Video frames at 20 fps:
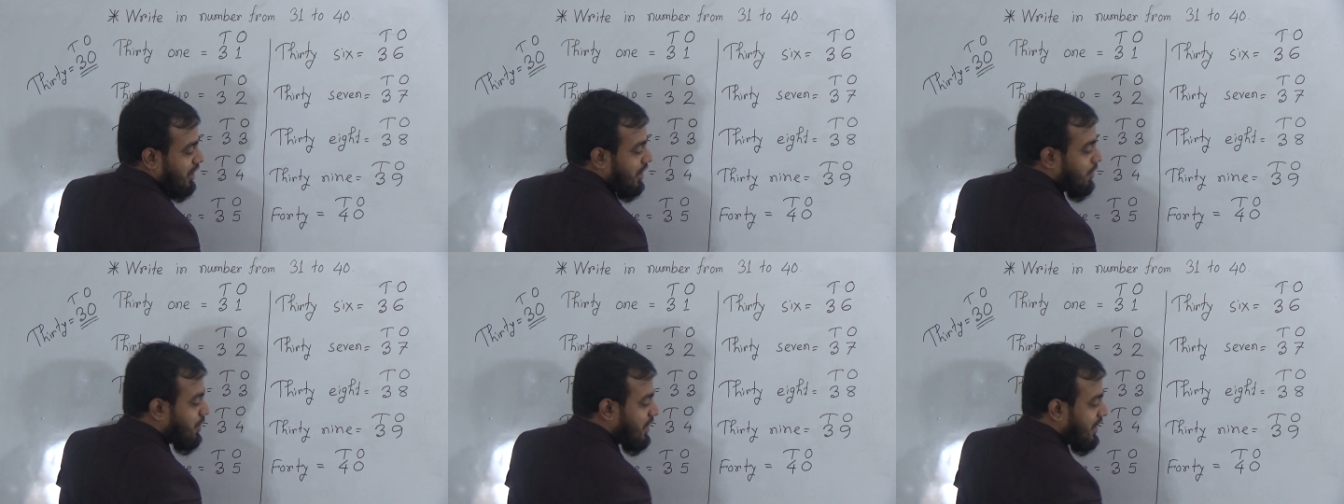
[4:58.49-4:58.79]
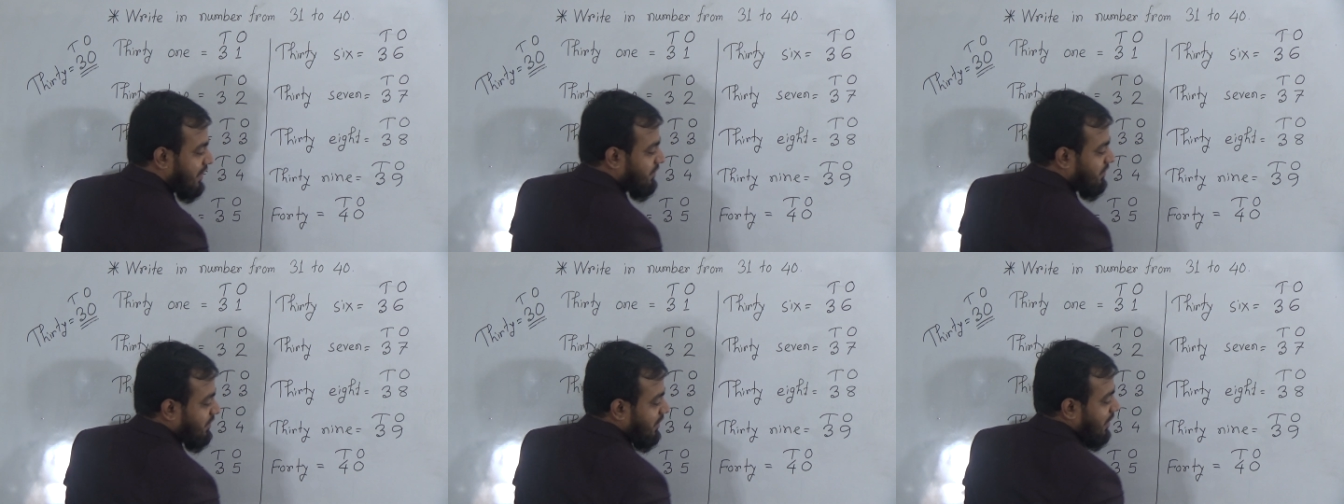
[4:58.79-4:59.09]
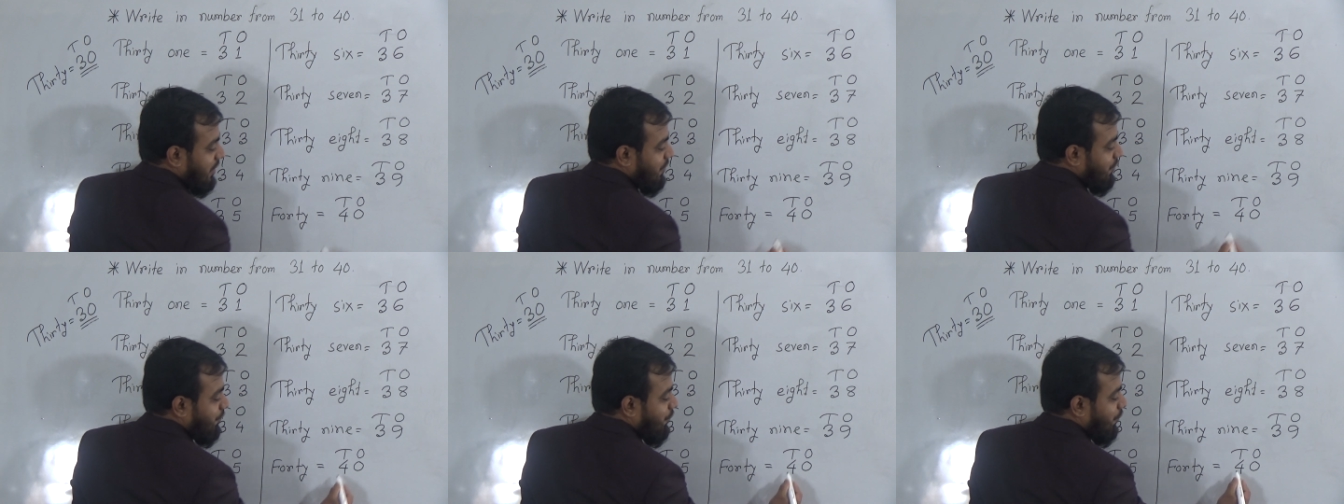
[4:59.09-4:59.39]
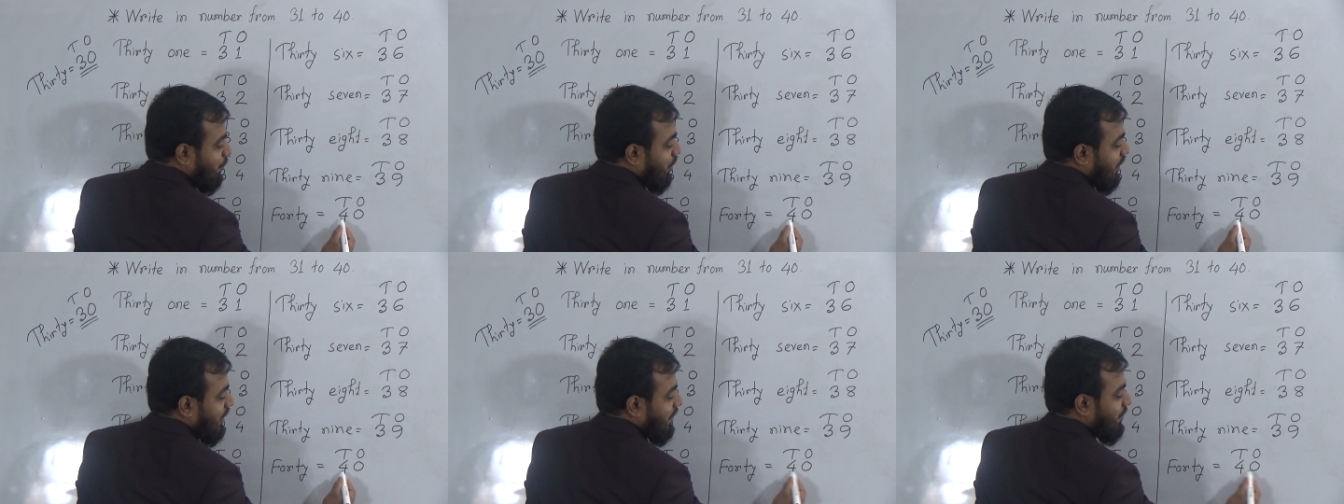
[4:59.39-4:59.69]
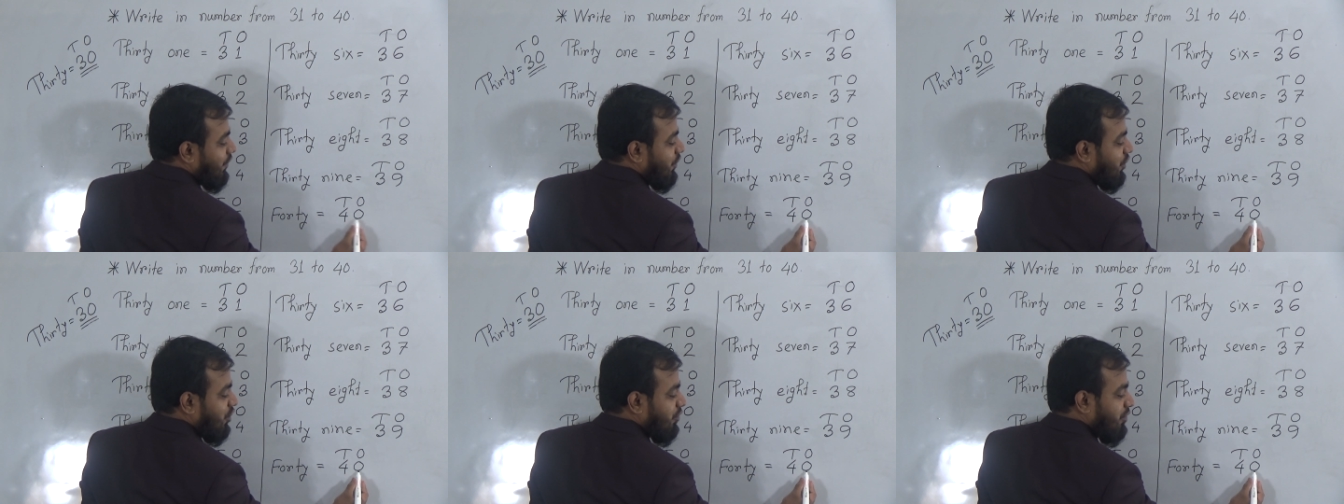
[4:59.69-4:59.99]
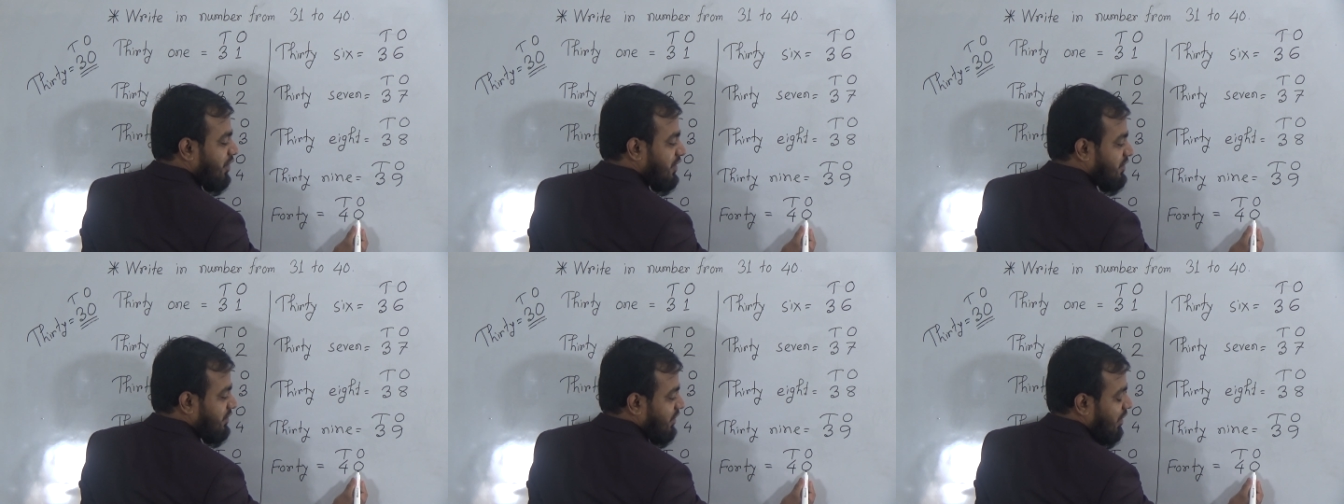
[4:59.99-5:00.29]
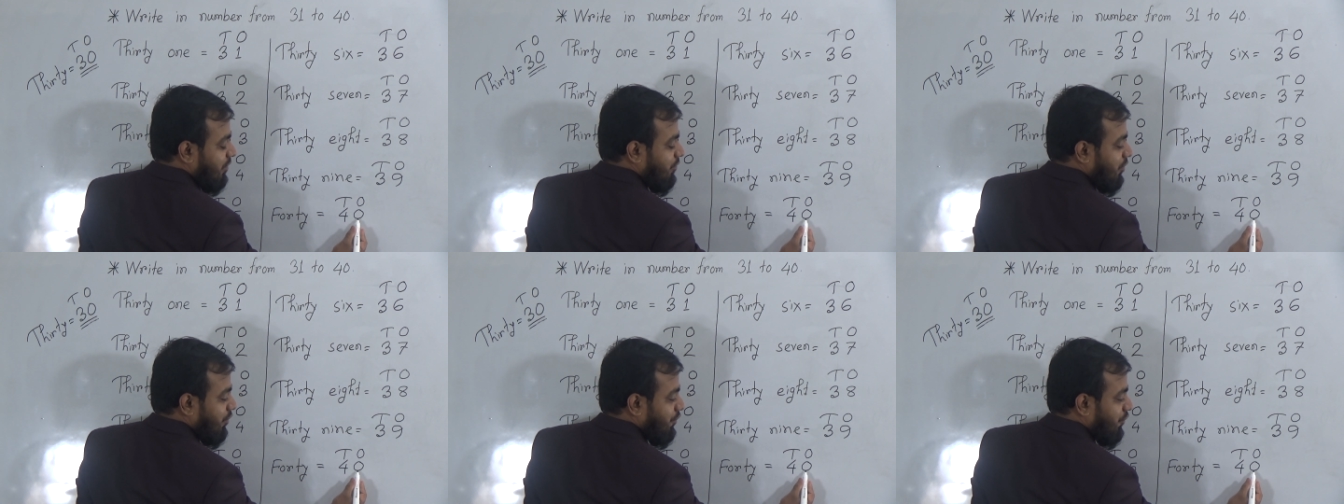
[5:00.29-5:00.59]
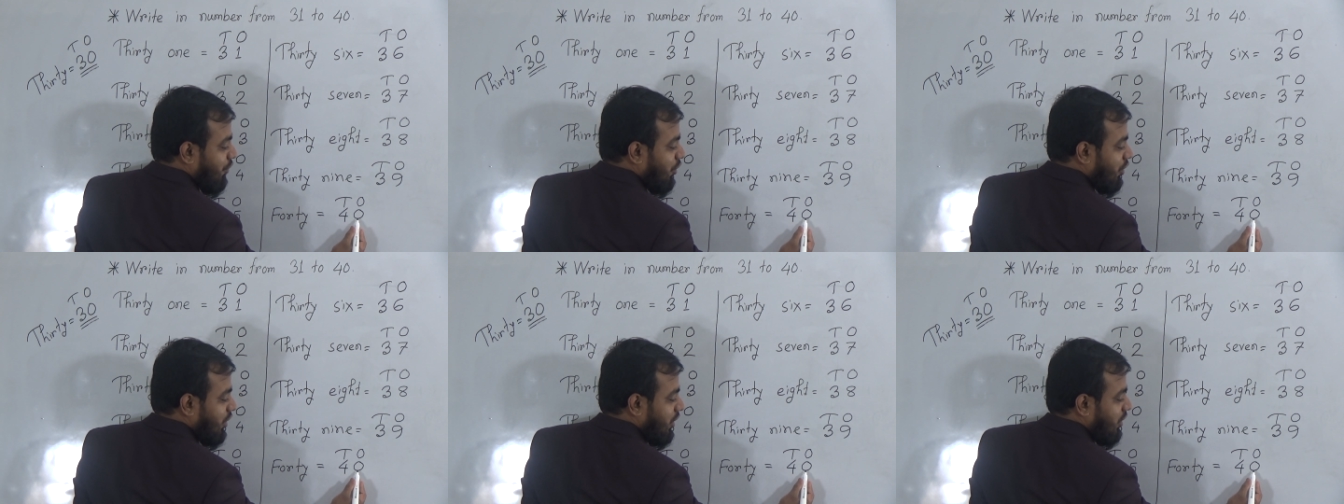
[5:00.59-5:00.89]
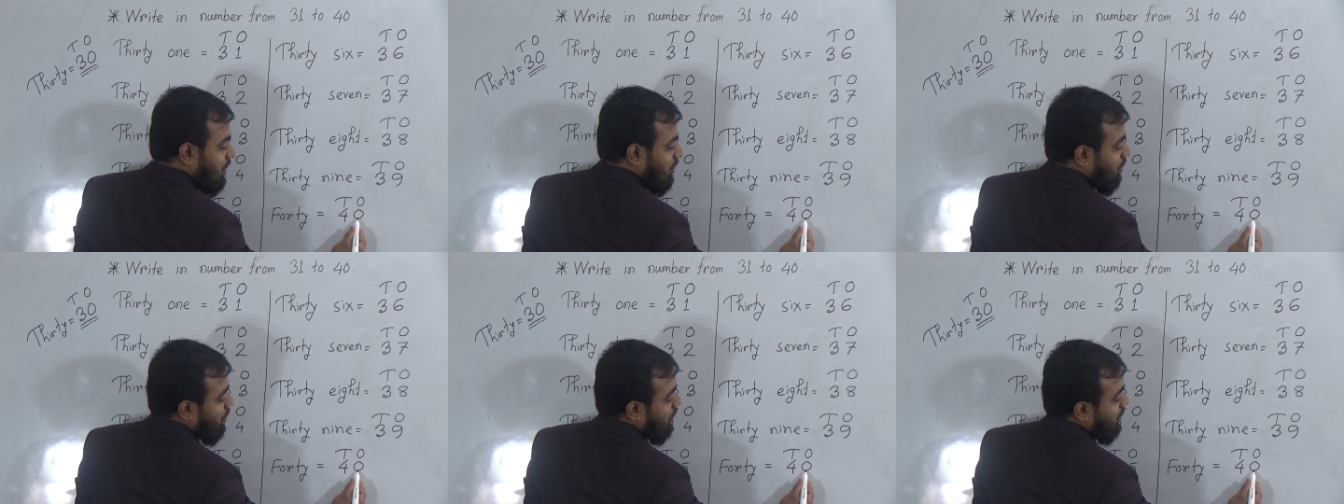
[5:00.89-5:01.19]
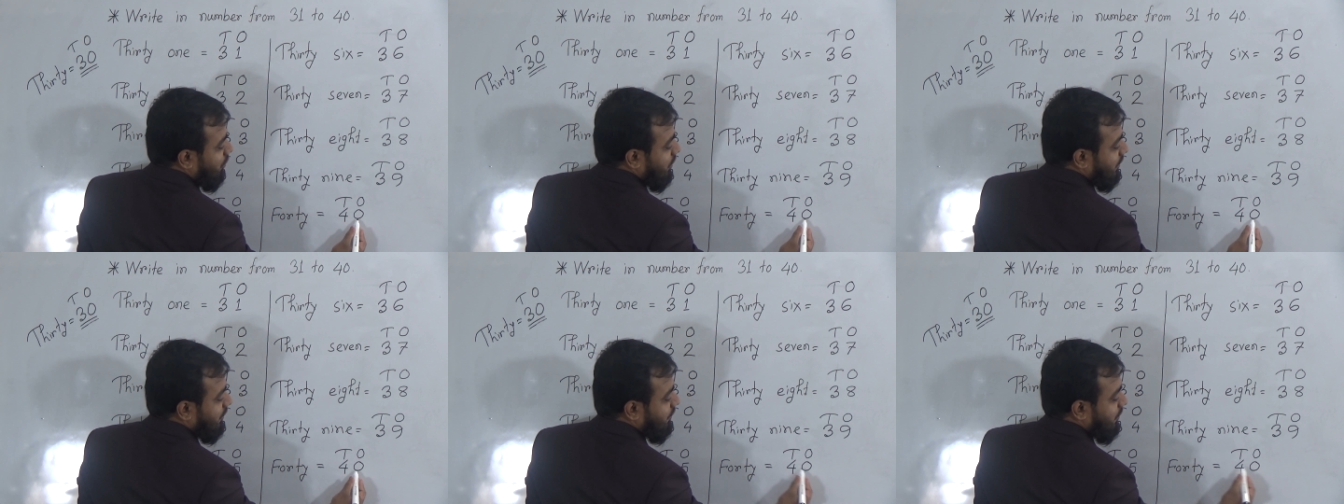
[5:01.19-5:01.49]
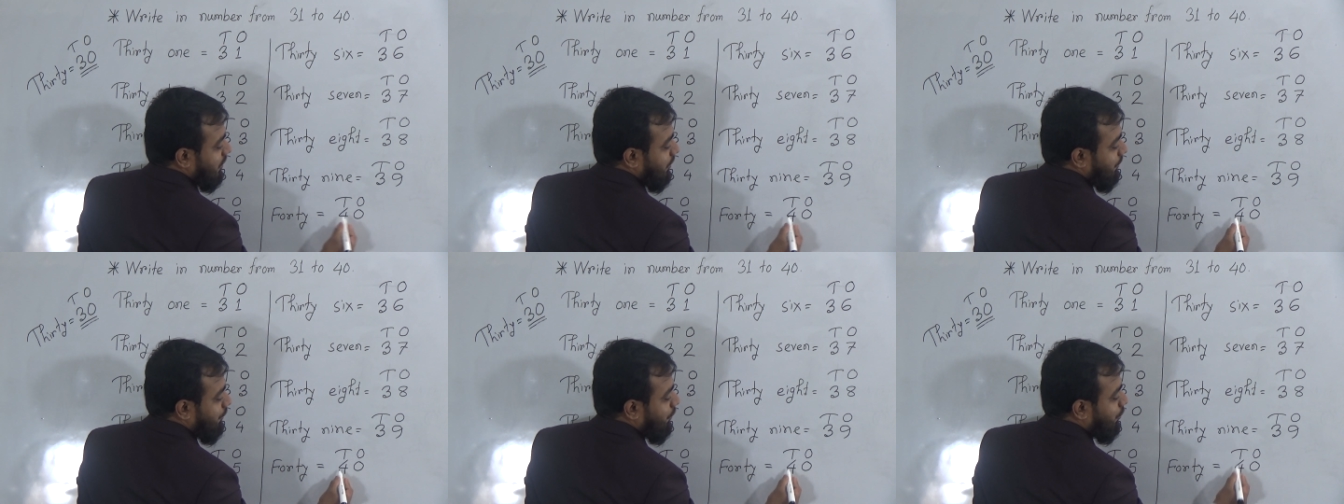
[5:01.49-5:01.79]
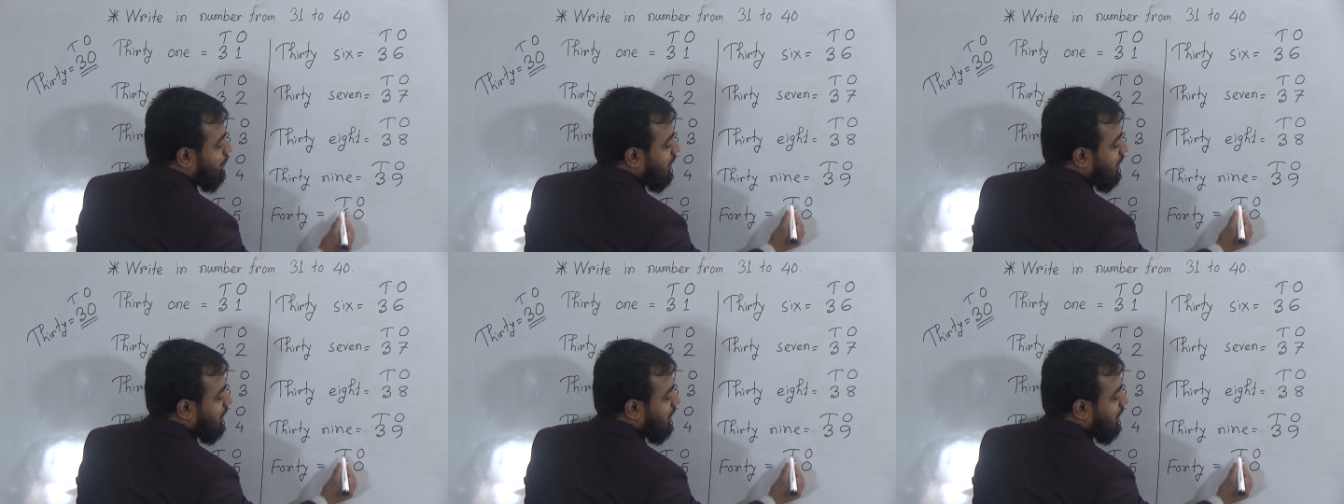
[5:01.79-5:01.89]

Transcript: You can say 4 and 0 makes the number 40, or you can say 4